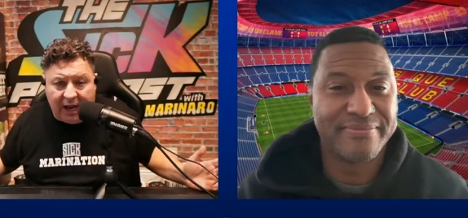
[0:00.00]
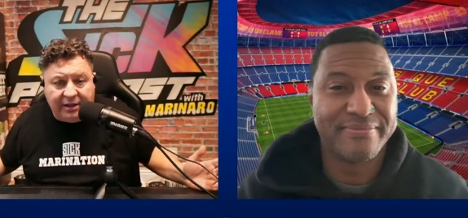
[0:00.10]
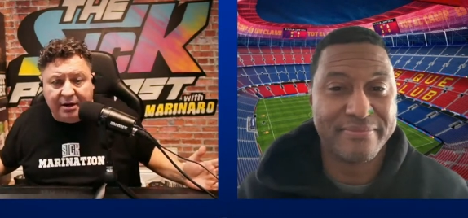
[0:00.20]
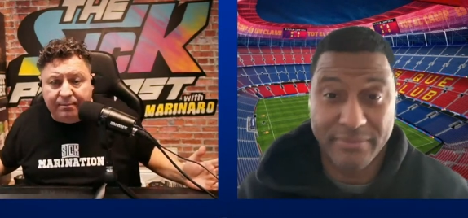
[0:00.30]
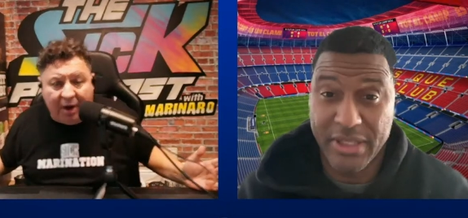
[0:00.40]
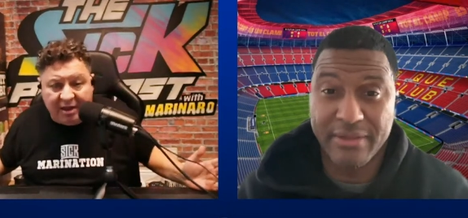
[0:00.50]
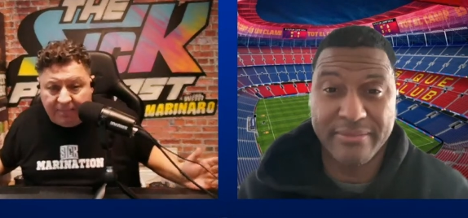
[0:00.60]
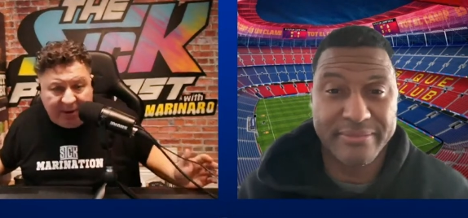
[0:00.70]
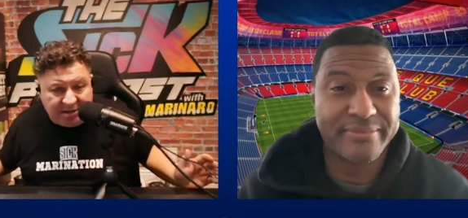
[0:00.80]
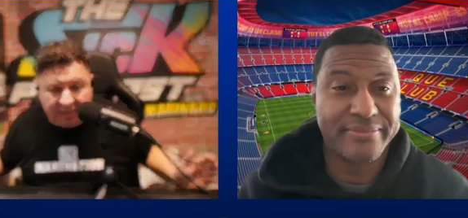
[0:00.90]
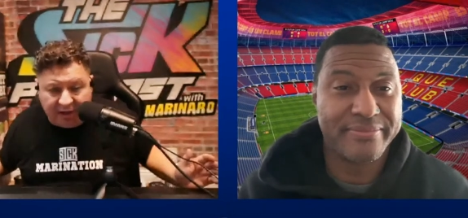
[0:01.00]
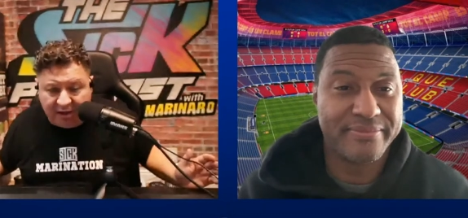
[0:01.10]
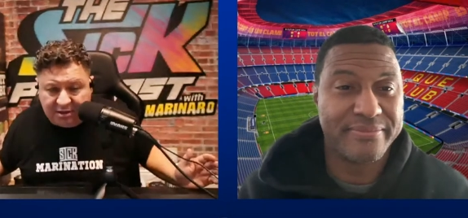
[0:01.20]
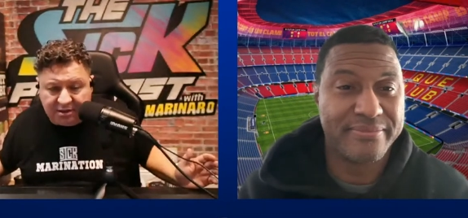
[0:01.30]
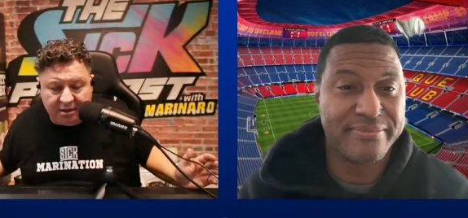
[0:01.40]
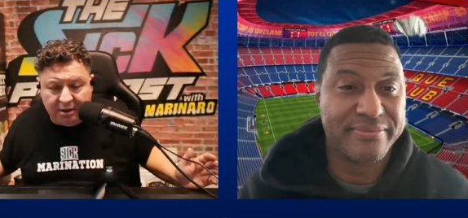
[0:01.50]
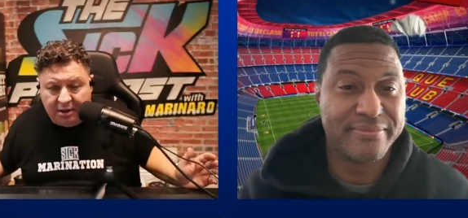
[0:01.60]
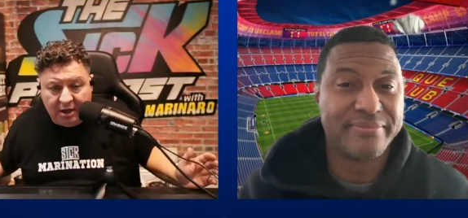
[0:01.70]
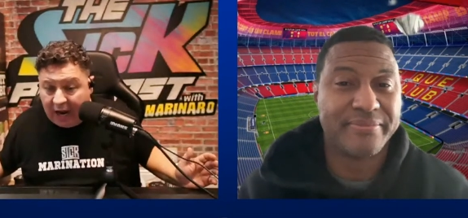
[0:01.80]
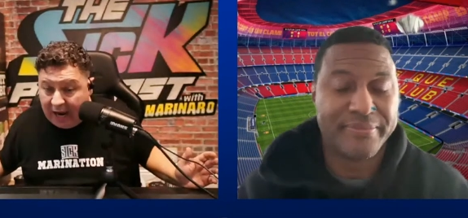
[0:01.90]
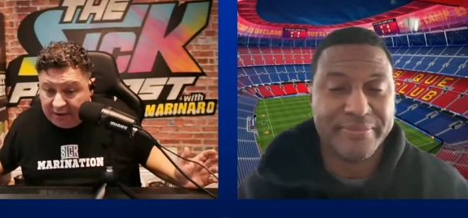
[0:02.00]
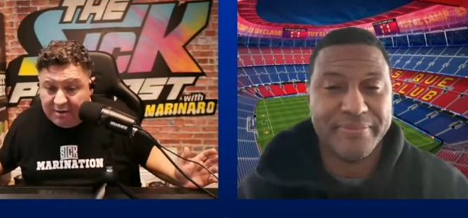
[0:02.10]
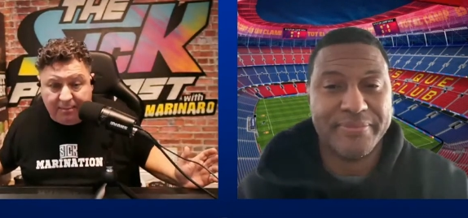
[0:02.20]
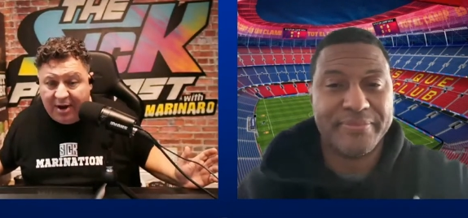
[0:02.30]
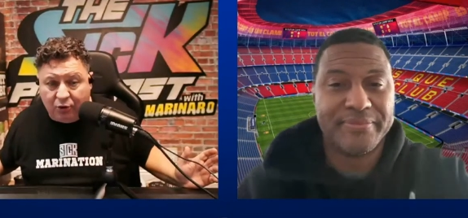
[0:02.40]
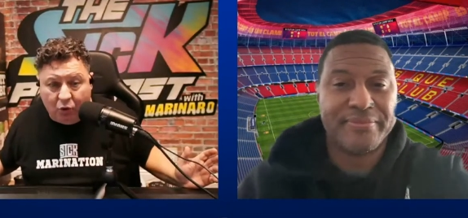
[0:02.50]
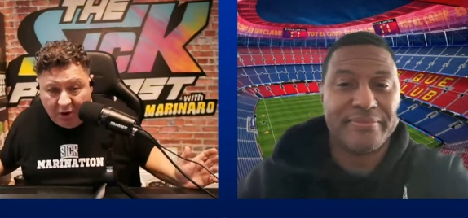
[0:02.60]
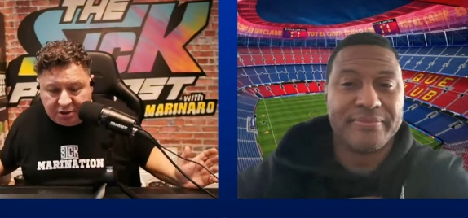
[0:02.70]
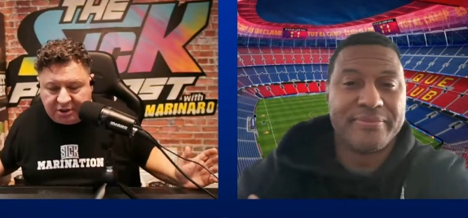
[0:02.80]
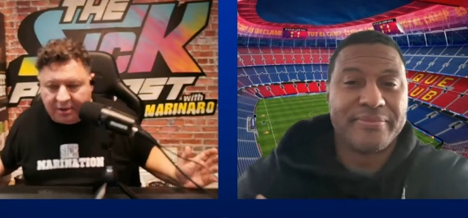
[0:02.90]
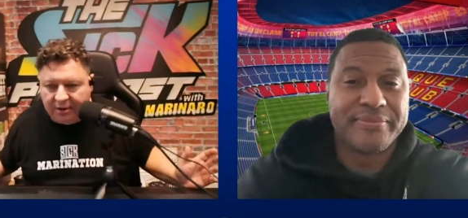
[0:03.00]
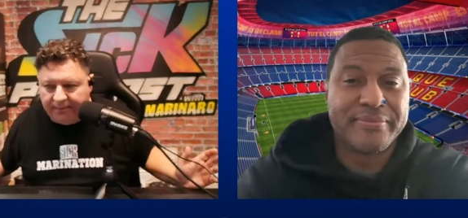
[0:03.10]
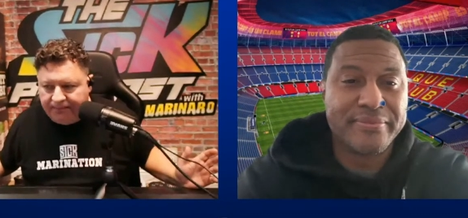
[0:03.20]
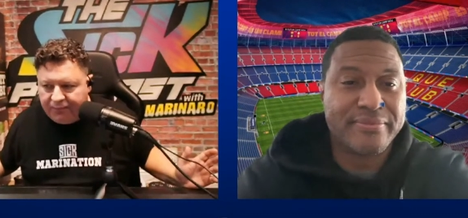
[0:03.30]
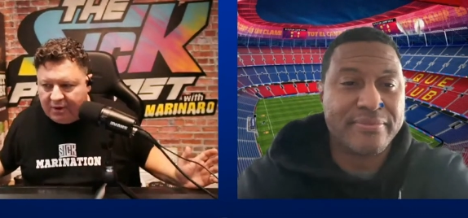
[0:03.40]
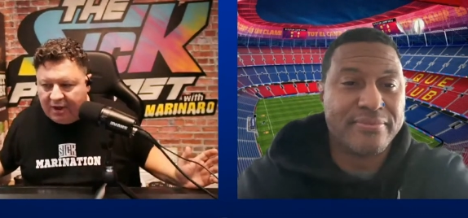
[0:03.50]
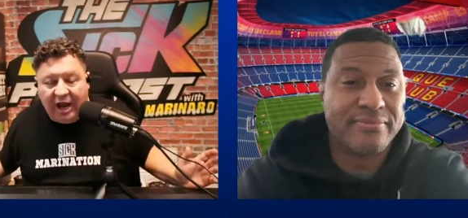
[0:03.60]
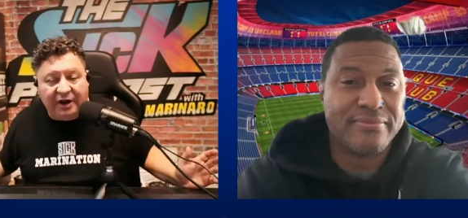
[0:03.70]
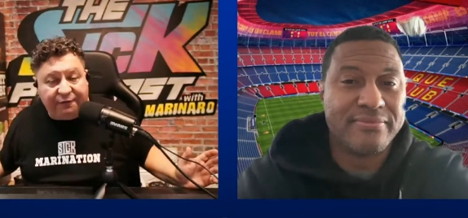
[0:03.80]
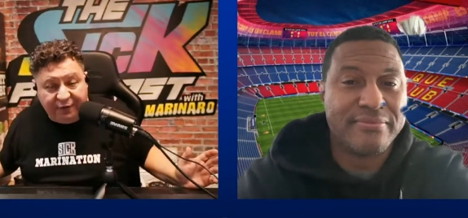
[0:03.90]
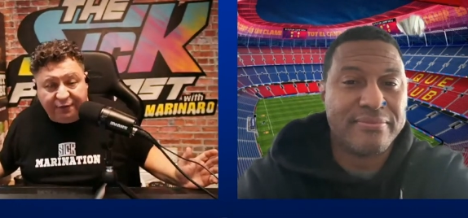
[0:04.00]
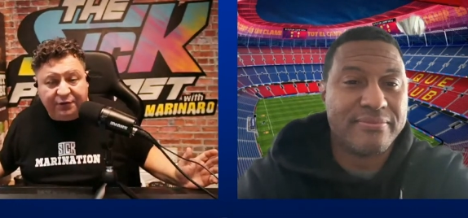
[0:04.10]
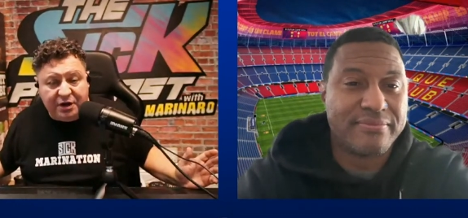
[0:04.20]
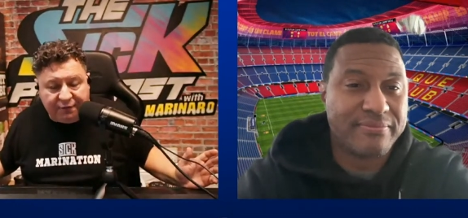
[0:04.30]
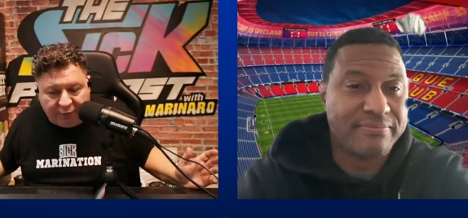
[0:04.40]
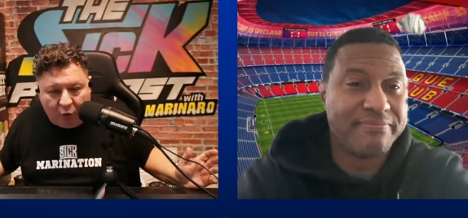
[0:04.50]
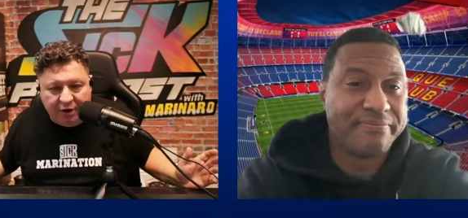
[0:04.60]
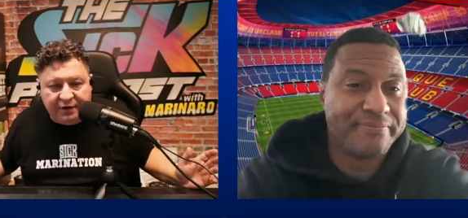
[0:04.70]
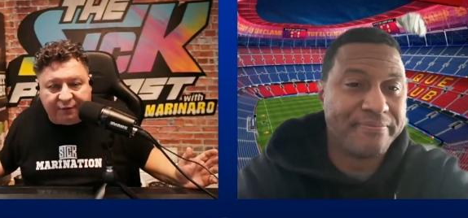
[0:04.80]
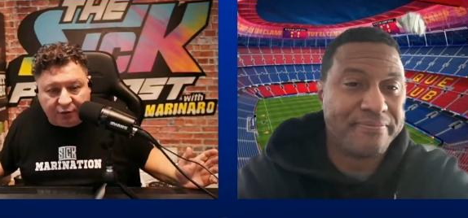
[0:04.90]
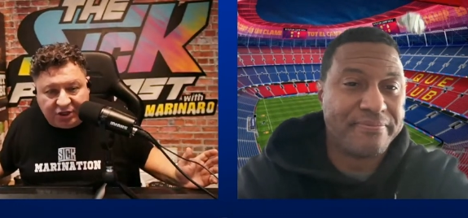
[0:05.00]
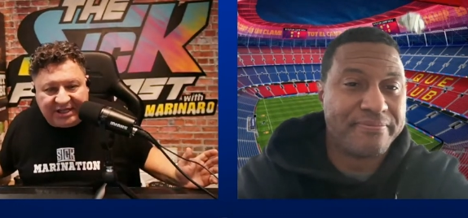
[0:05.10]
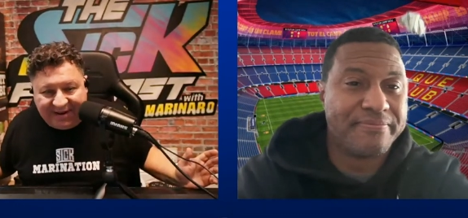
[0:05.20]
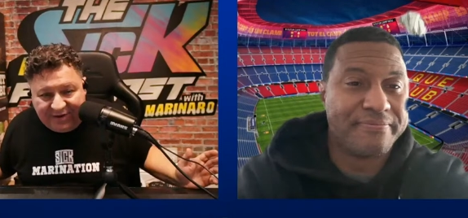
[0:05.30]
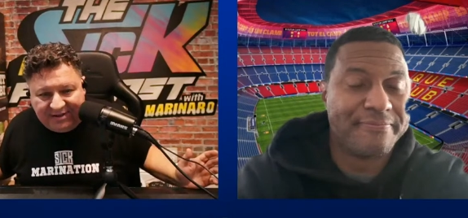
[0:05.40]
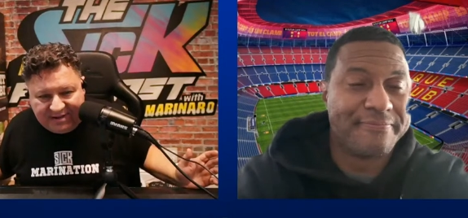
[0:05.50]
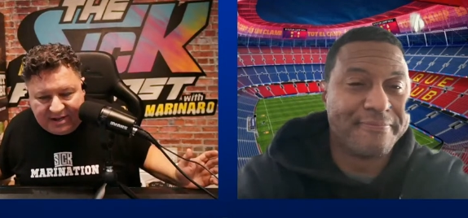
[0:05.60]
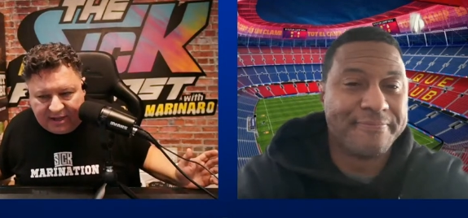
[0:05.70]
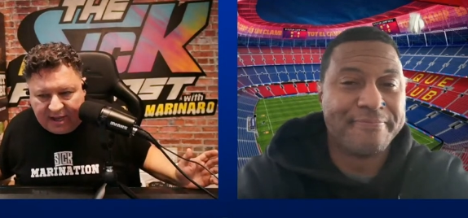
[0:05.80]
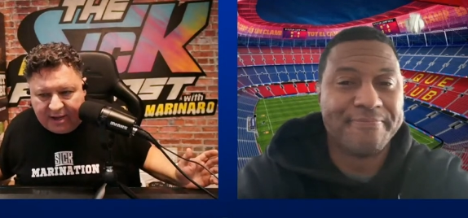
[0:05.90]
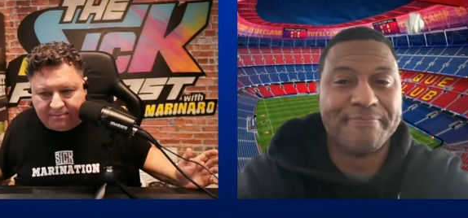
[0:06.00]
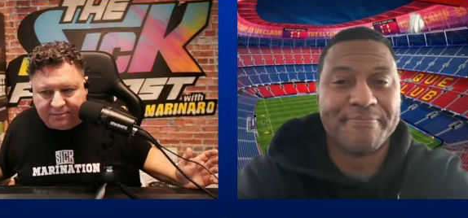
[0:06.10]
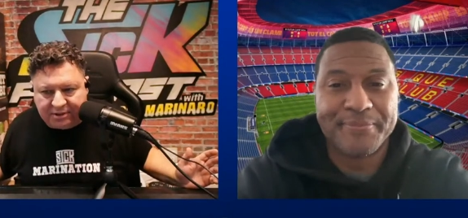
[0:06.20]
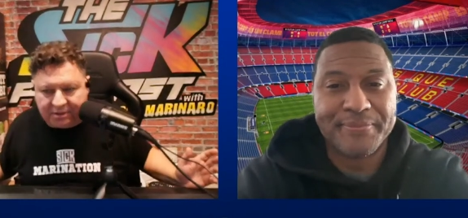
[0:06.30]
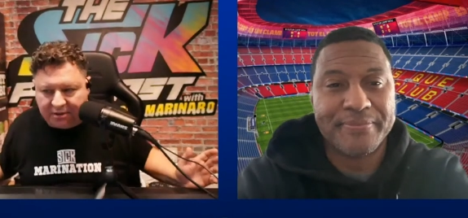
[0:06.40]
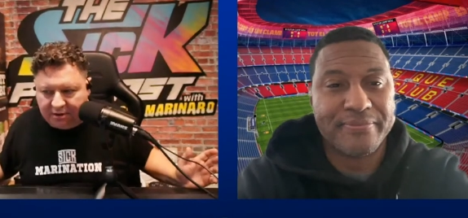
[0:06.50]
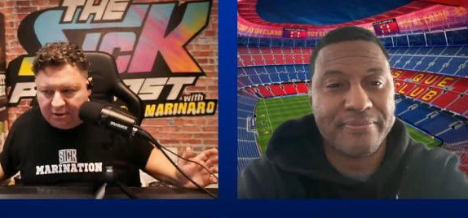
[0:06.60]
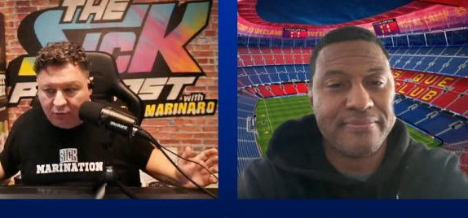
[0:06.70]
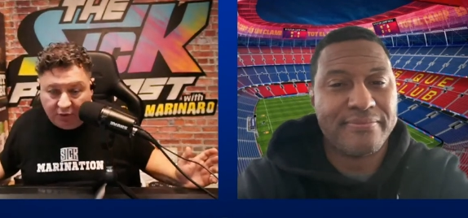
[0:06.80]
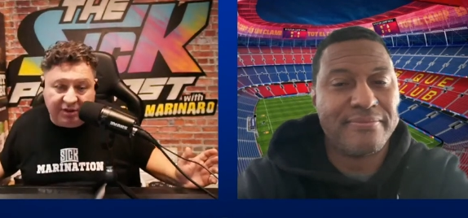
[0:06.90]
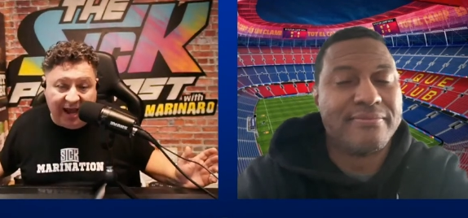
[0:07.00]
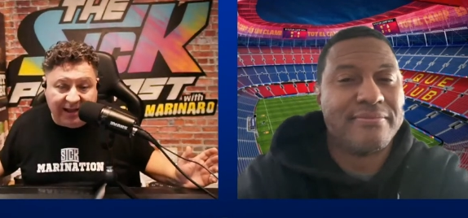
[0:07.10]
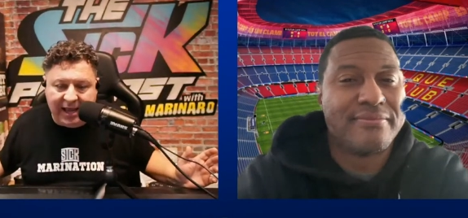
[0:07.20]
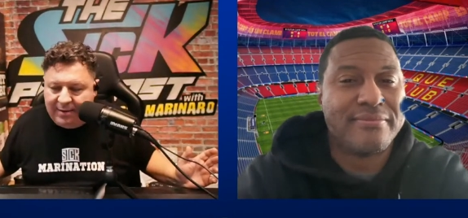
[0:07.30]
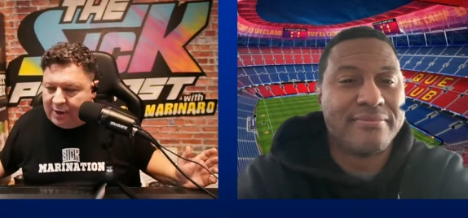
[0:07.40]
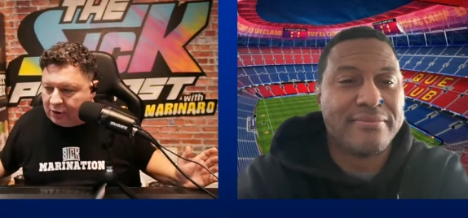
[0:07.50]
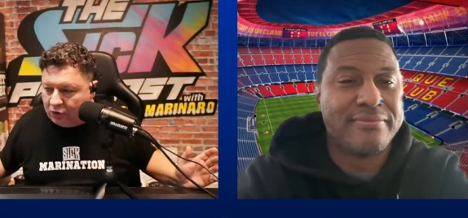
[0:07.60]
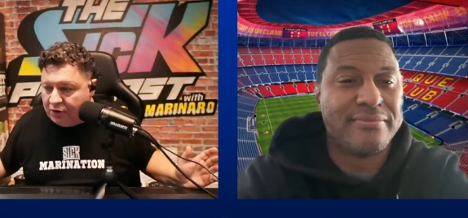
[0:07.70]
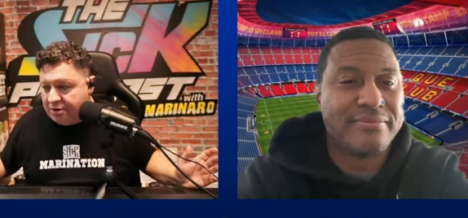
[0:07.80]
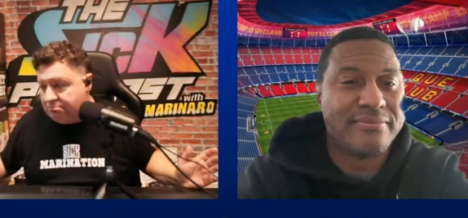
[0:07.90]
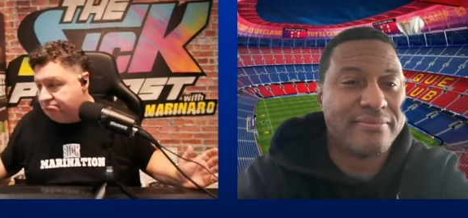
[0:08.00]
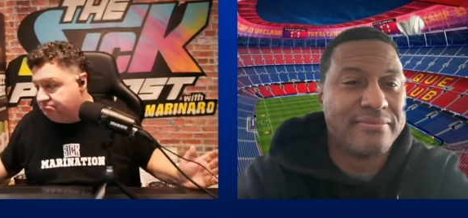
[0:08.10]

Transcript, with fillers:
Speaker 1: I didn't buy the best tickets. I didn't buy the worst. At 1540 for 17 games, with that game included,